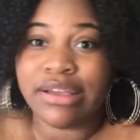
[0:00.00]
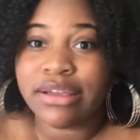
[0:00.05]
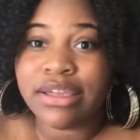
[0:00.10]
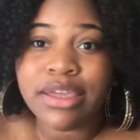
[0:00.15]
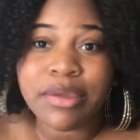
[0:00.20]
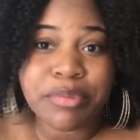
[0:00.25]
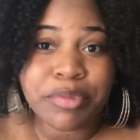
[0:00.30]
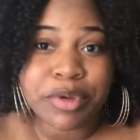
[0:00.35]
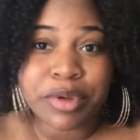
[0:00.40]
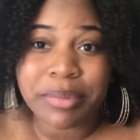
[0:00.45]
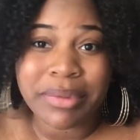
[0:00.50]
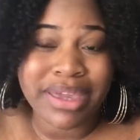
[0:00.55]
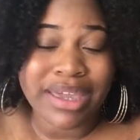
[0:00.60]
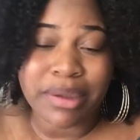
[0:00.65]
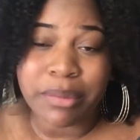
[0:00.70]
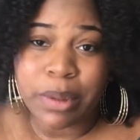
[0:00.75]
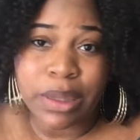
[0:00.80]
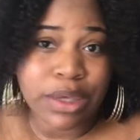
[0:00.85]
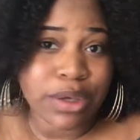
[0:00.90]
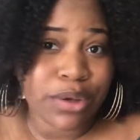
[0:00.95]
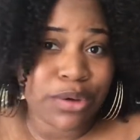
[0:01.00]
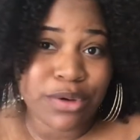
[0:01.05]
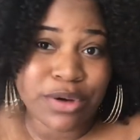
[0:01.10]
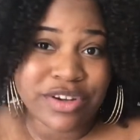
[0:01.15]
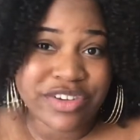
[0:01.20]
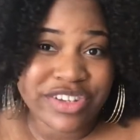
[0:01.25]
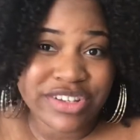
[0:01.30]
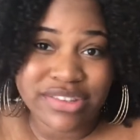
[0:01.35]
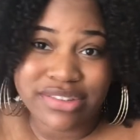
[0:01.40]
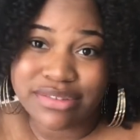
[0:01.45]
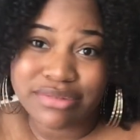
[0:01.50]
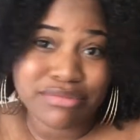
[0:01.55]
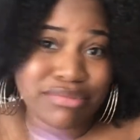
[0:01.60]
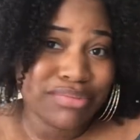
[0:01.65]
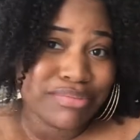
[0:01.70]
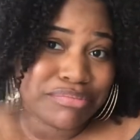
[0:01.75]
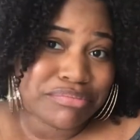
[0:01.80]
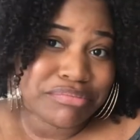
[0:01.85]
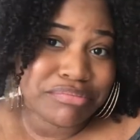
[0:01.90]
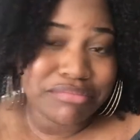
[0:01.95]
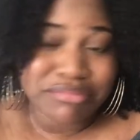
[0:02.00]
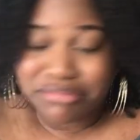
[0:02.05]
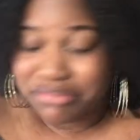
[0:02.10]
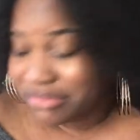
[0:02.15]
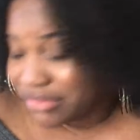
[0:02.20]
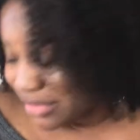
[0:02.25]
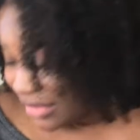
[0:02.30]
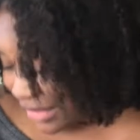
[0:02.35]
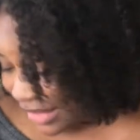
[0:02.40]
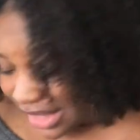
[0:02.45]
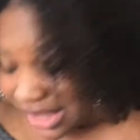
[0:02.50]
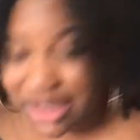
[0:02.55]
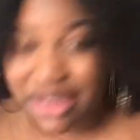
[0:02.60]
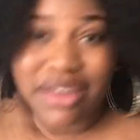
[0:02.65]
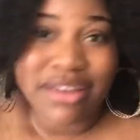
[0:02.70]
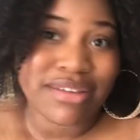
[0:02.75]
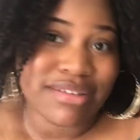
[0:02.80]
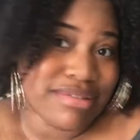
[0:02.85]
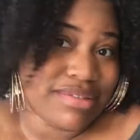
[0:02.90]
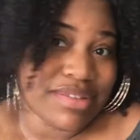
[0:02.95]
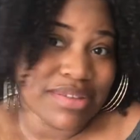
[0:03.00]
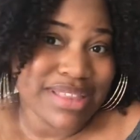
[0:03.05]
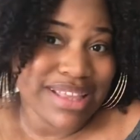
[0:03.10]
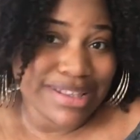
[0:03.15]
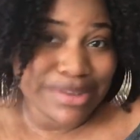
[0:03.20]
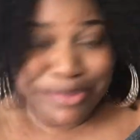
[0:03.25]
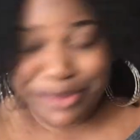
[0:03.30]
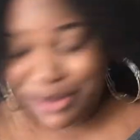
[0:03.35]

keep your makeup looking gorgeous. So that's